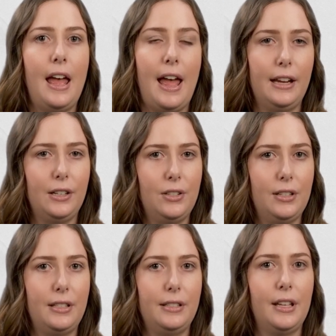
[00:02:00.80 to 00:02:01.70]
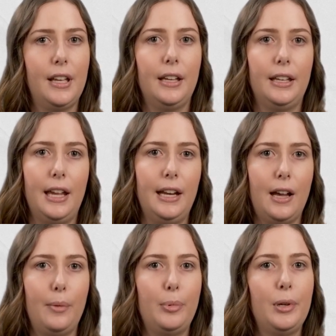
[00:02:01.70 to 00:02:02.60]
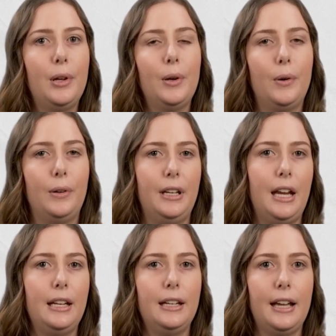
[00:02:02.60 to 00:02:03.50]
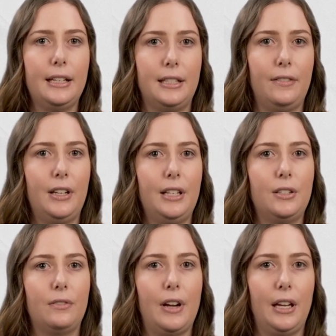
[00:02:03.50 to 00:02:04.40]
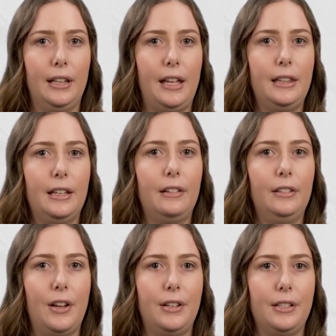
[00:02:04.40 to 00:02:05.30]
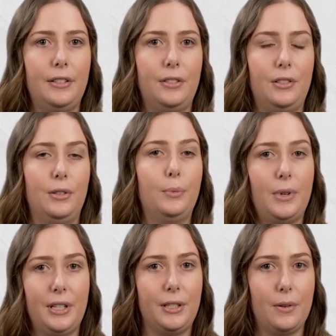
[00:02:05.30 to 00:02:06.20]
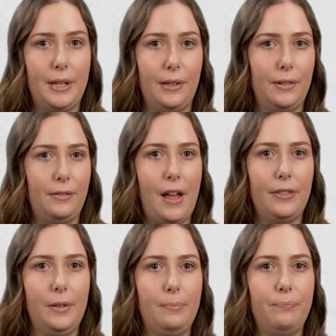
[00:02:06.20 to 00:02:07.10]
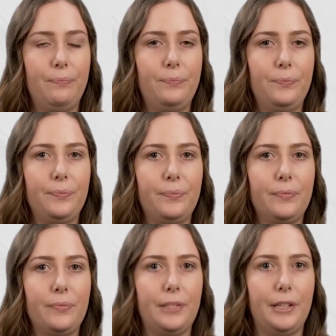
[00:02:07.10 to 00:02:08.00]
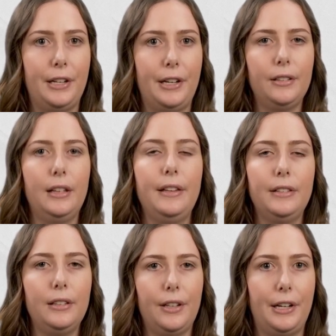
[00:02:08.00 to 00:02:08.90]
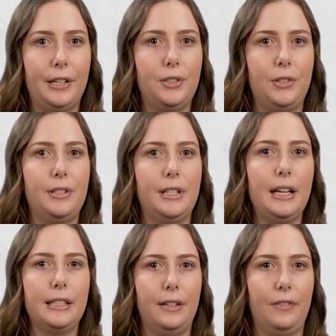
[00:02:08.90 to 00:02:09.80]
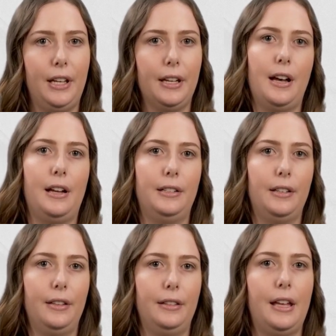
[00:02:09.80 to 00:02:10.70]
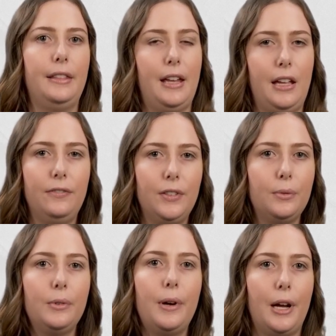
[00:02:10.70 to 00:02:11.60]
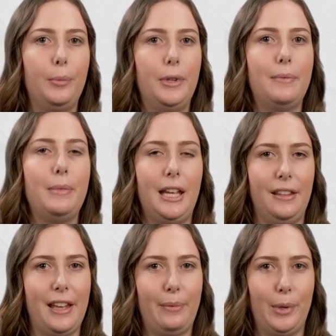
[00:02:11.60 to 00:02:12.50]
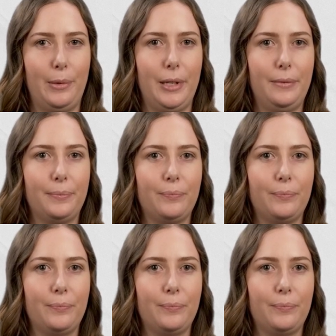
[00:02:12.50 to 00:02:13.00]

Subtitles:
anxious, keyed up, or need an activity to regulate their alertness to what is going on around them. Let the learner choose an activity card that they feel will help them in that moment.